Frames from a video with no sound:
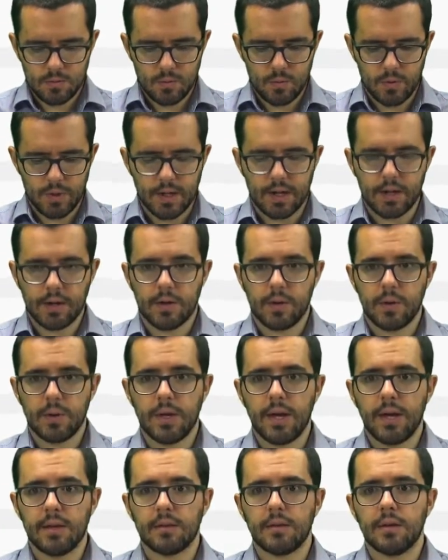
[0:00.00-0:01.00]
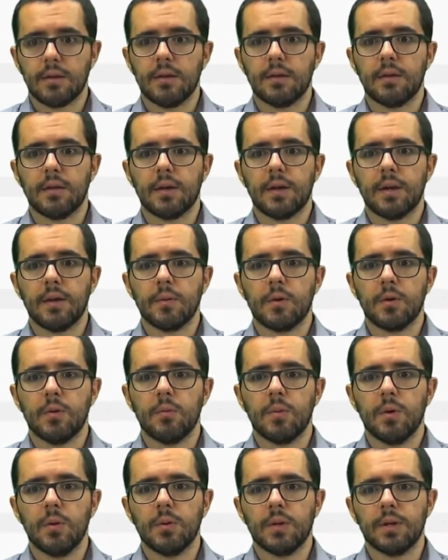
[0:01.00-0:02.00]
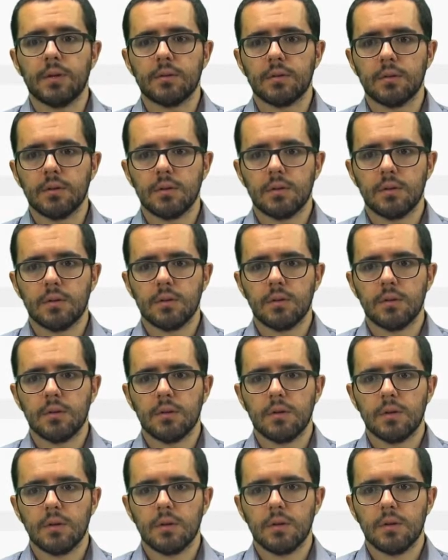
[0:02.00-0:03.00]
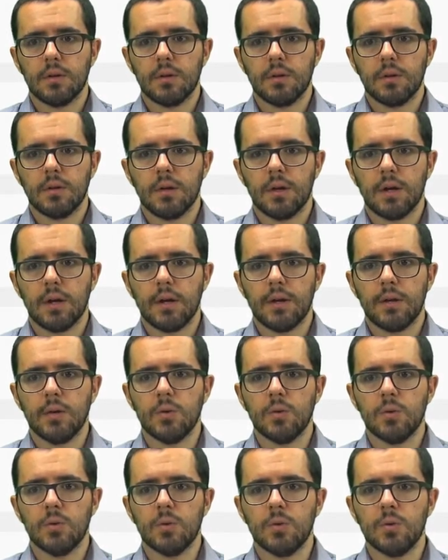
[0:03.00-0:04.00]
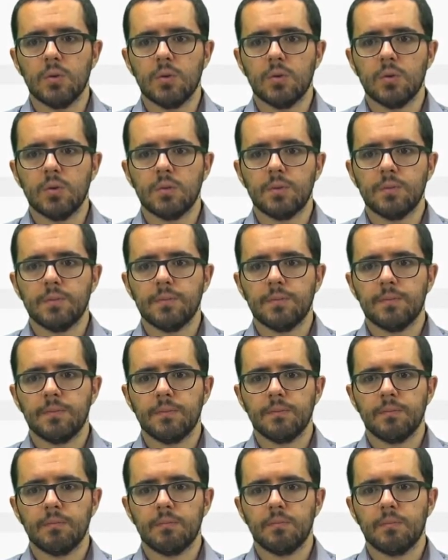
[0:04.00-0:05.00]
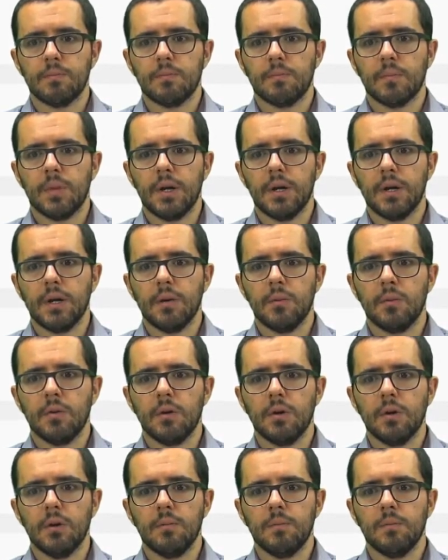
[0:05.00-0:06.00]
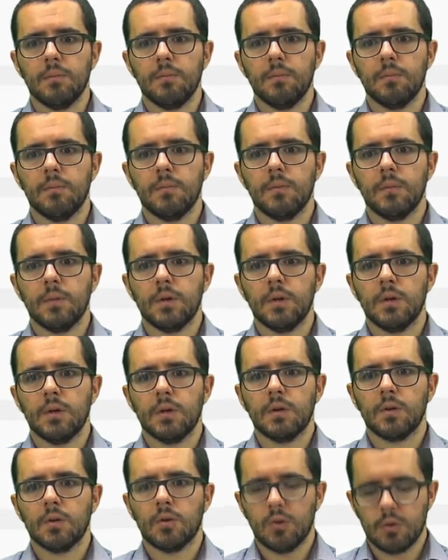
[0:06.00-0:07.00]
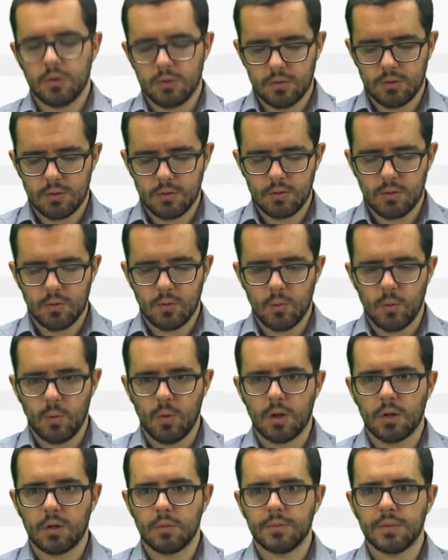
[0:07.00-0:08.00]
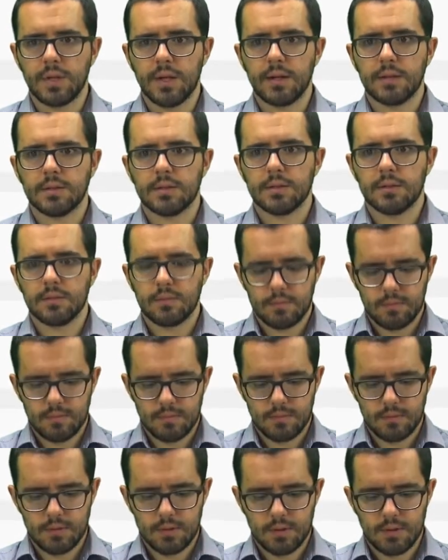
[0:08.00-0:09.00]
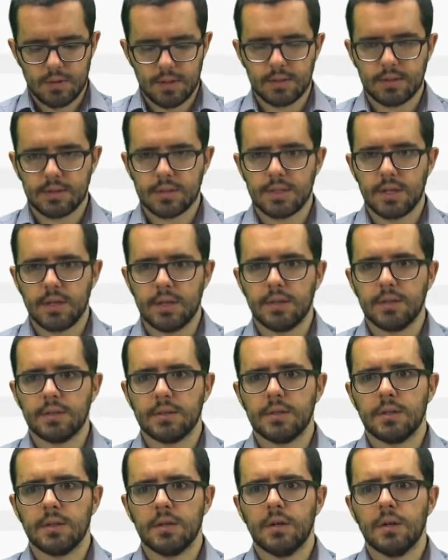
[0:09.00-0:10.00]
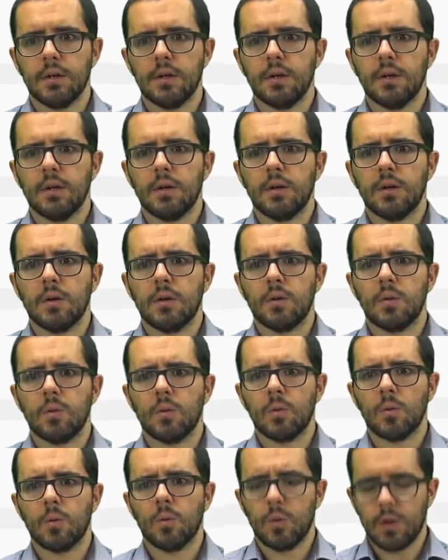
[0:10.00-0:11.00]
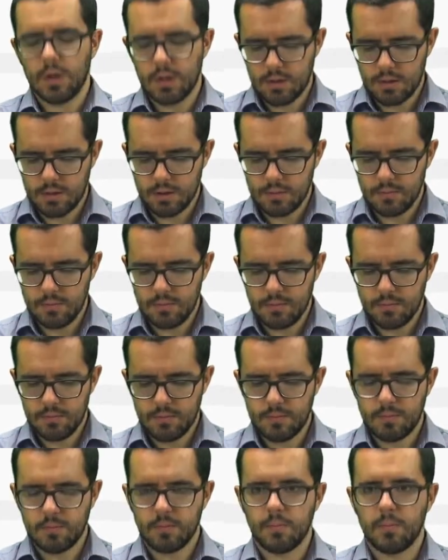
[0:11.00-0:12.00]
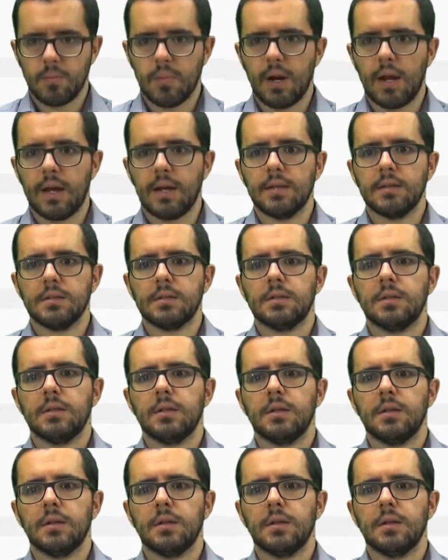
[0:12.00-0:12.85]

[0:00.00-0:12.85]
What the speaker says: We can create in the game component a new variable called welcome text that says welcome plus